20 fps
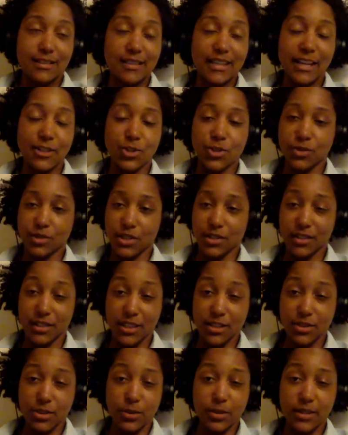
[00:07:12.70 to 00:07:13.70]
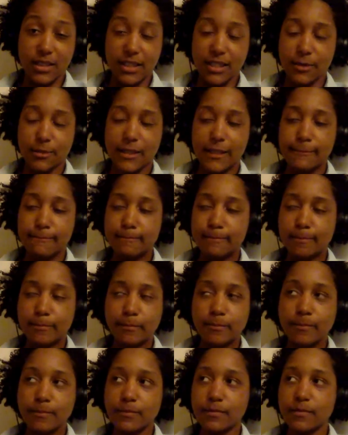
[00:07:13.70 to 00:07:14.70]
naturally lean towards anyway.
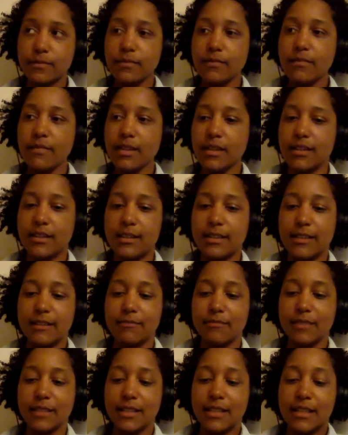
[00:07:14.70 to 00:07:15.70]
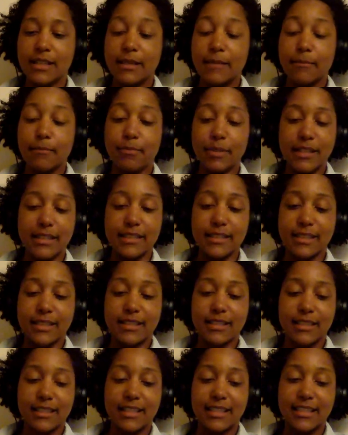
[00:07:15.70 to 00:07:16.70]

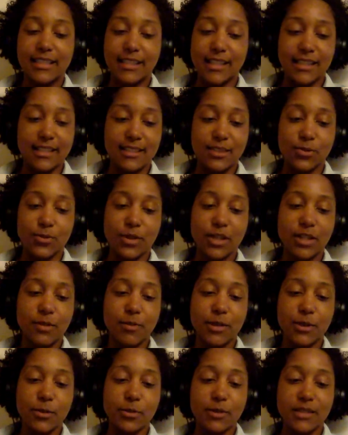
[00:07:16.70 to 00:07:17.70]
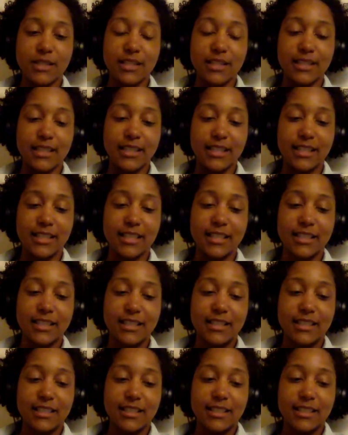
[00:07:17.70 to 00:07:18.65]
But yes, rugby was like